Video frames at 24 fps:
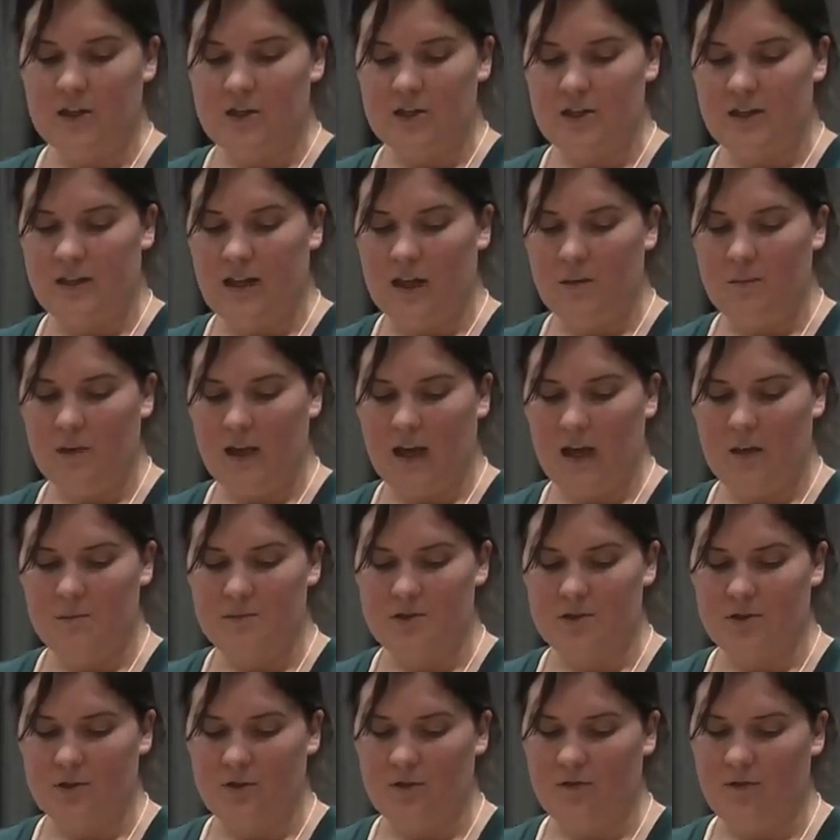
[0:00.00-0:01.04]
She then became
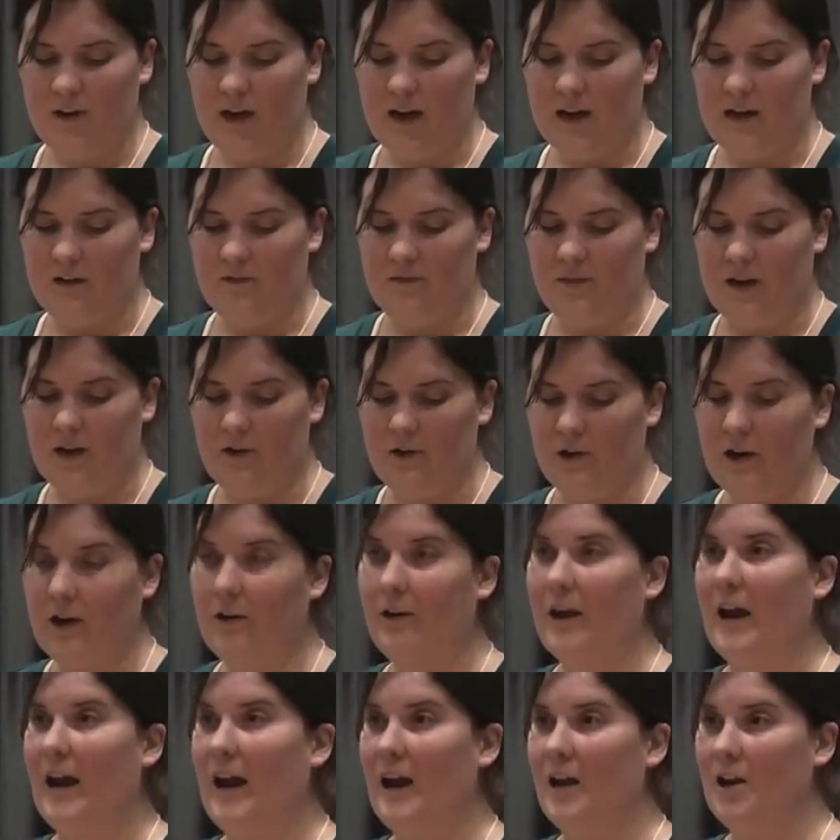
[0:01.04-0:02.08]
certified in
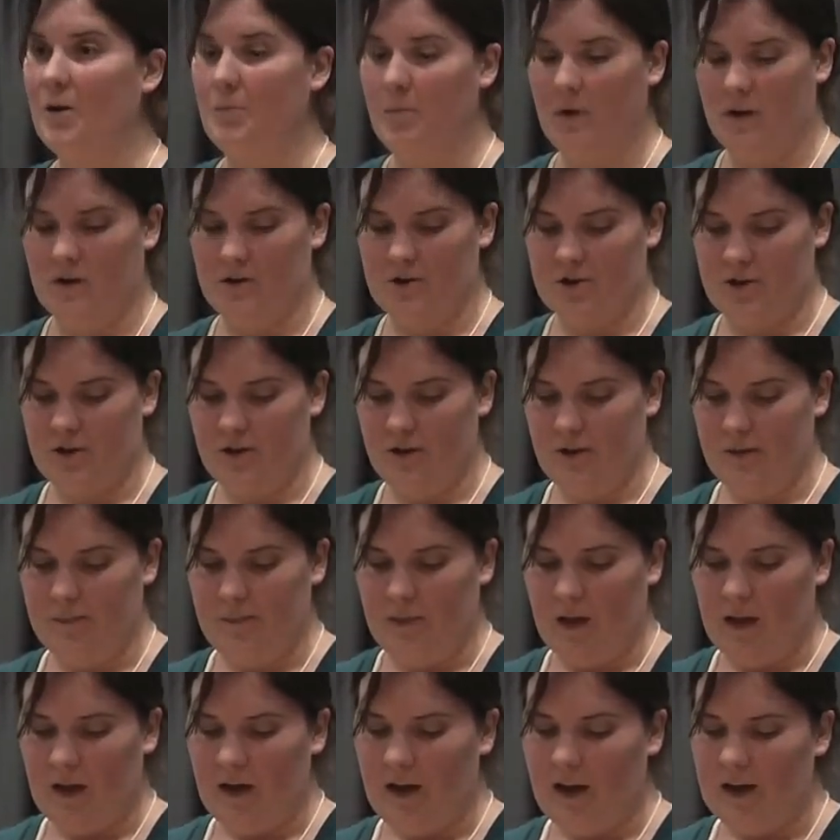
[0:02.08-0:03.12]
veterinary acupuncture
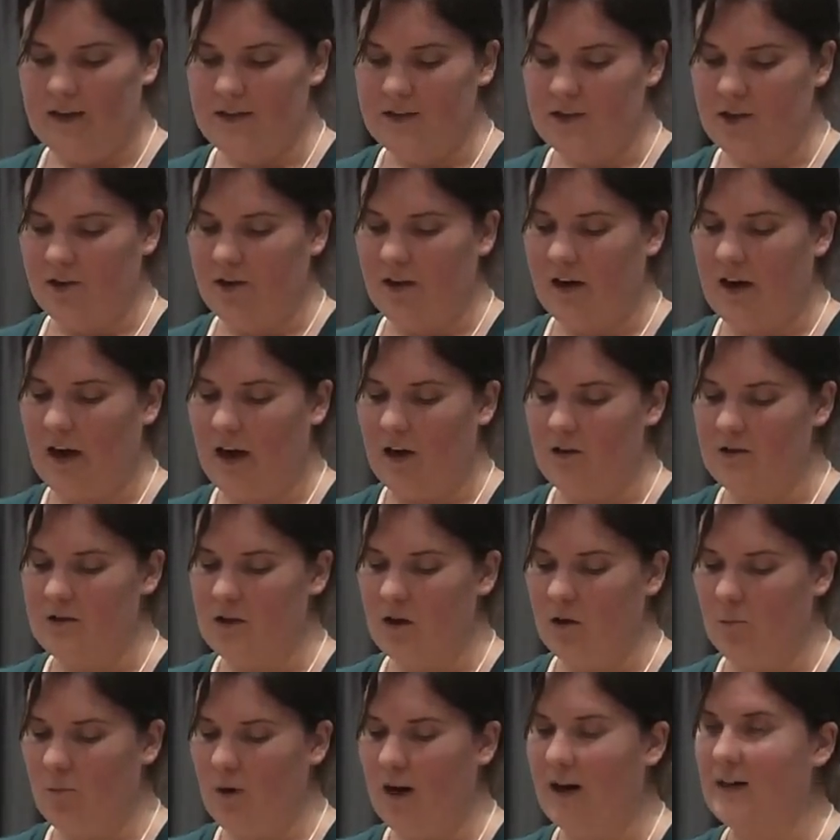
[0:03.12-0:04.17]
and started a
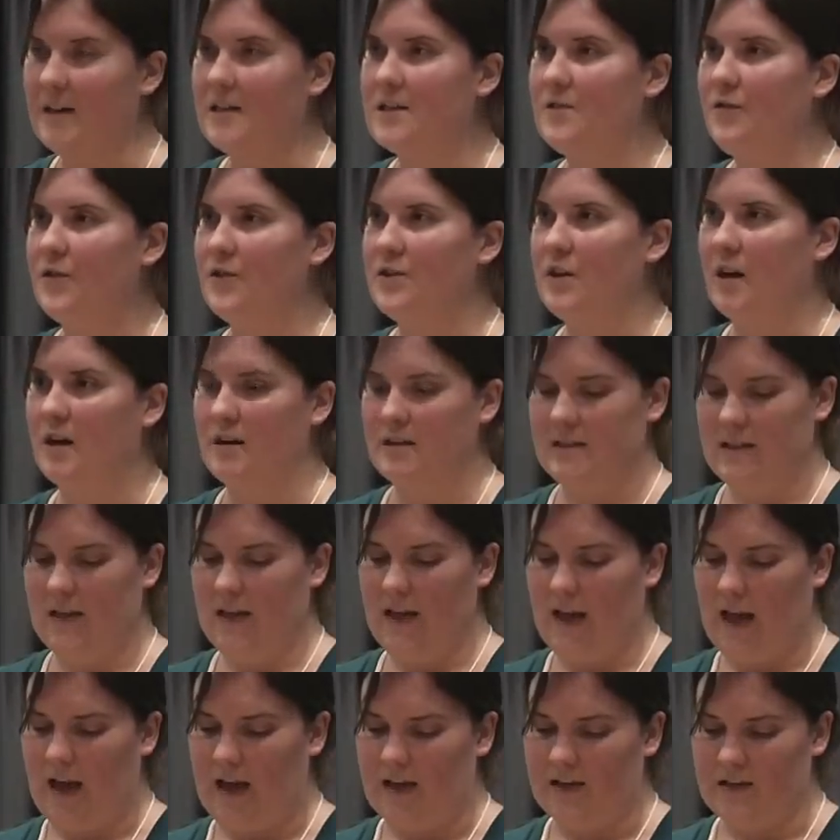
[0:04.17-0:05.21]
housecall practice for dogs and
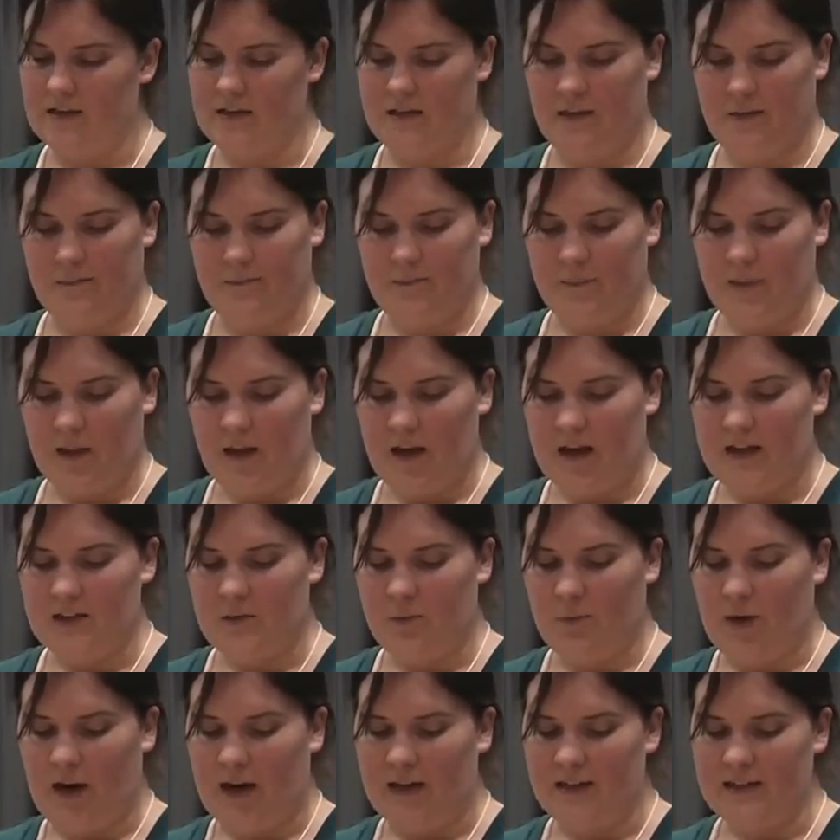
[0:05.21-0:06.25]
cats. As a
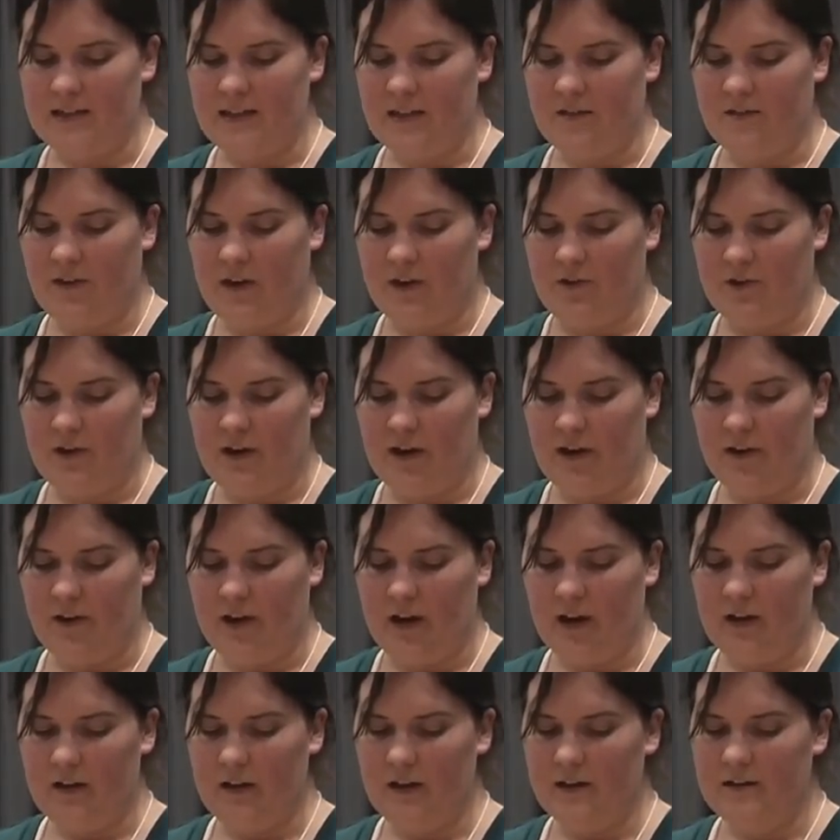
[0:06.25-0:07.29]
practicing
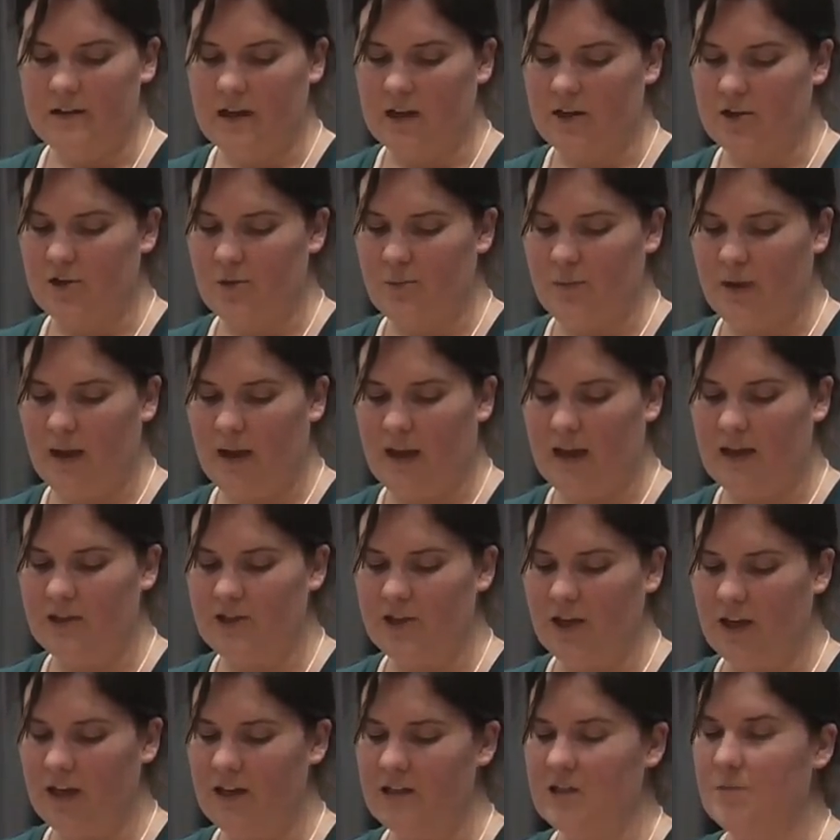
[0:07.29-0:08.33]
veterinarian, Dr. May
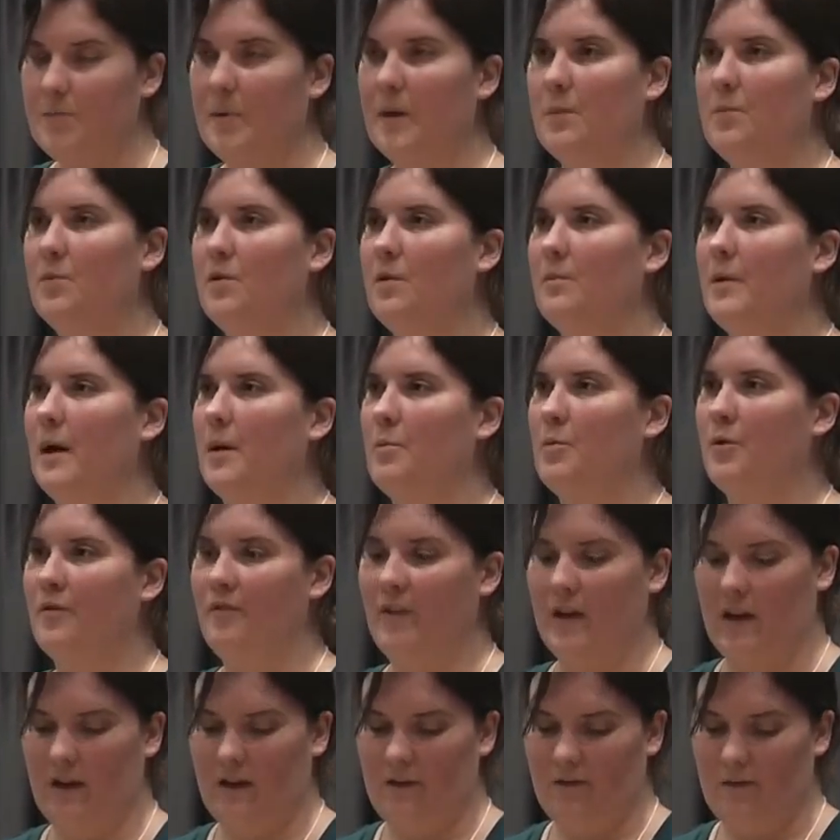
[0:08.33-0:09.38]
educates people about
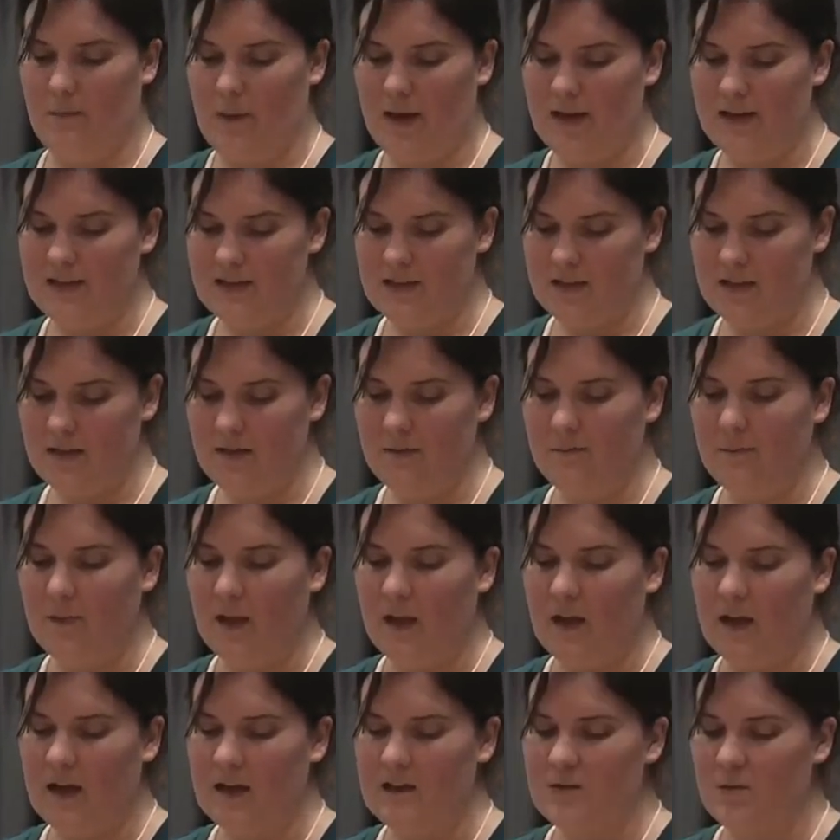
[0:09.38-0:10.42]
preventive
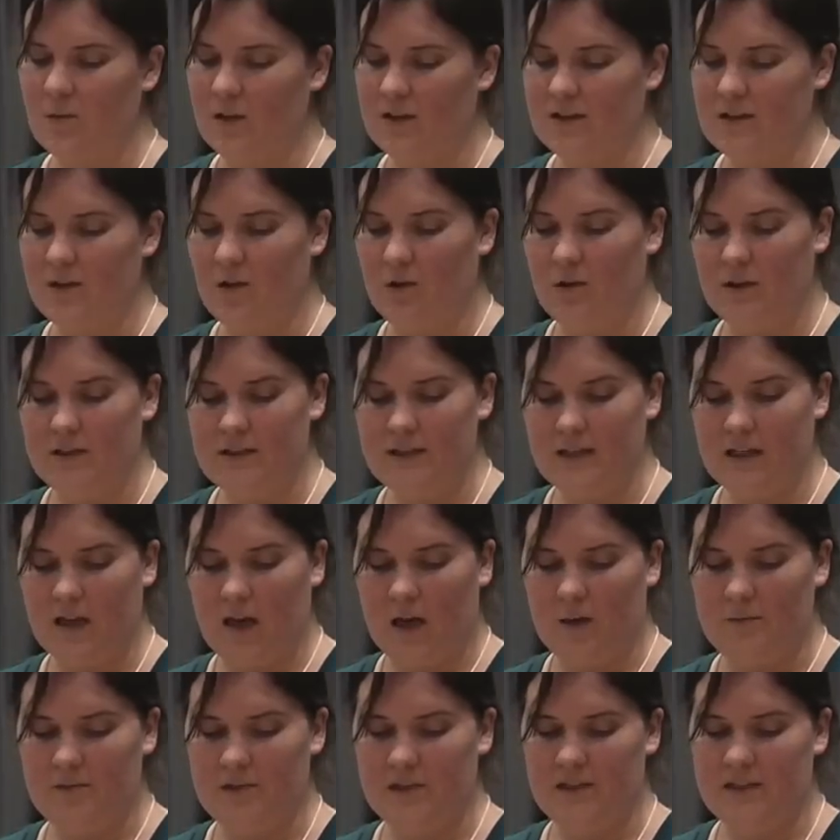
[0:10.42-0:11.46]
medicine as well as holistic
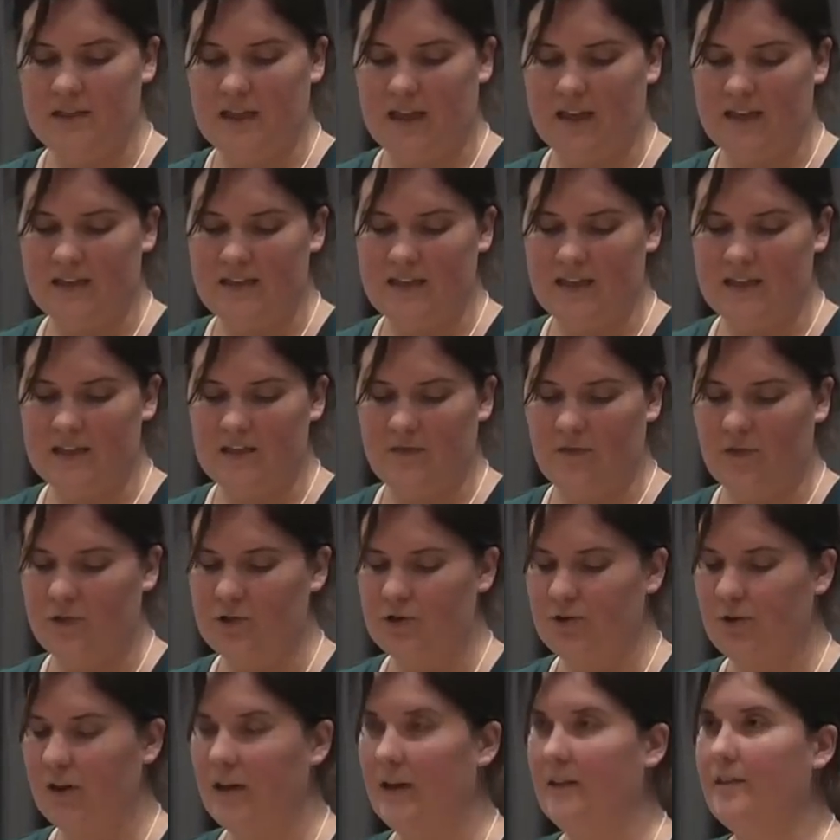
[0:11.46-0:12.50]
options that exist for
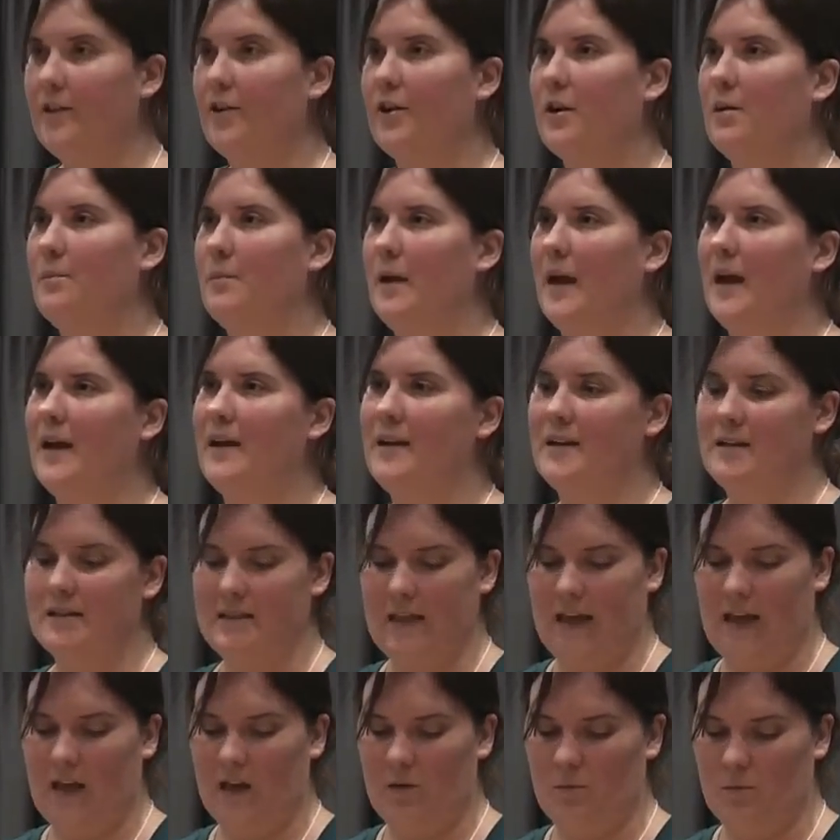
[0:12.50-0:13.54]
treating their companions'
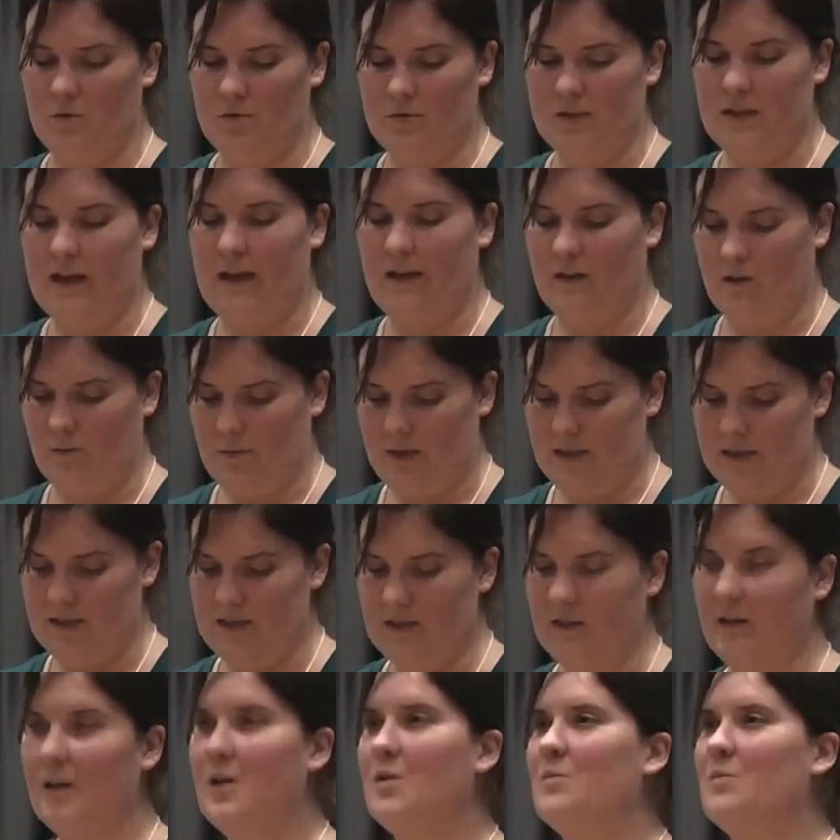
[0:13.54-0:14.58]
animals' ailments.